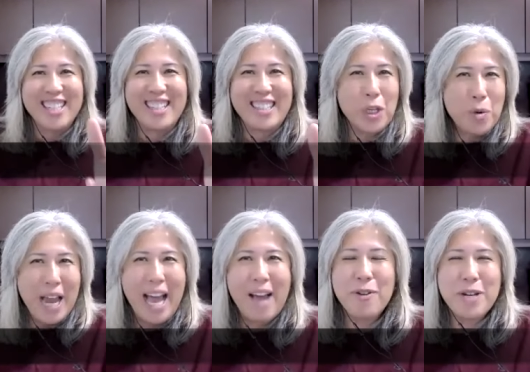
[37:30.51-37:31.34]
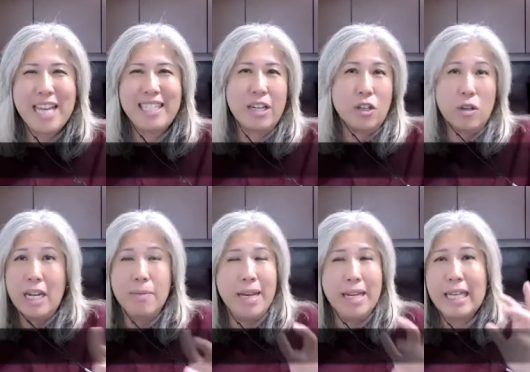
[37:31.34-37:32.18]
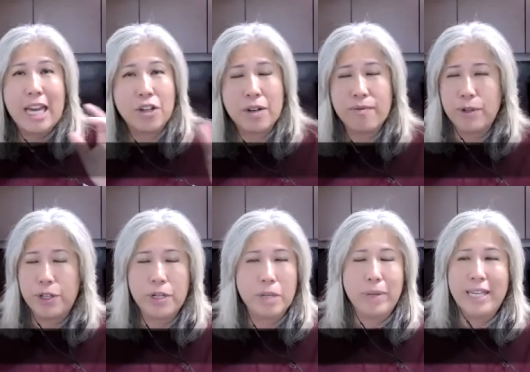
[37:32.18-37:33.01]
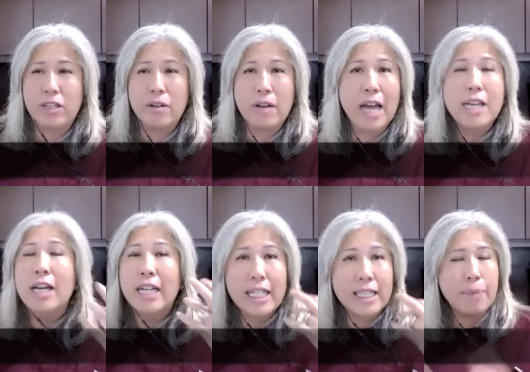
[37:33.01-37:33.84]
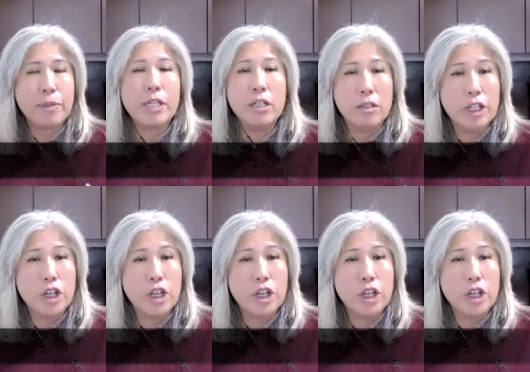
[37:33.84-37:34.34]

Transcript: That you laugh when I said you need a medication for you to blink your eye. That's absolutely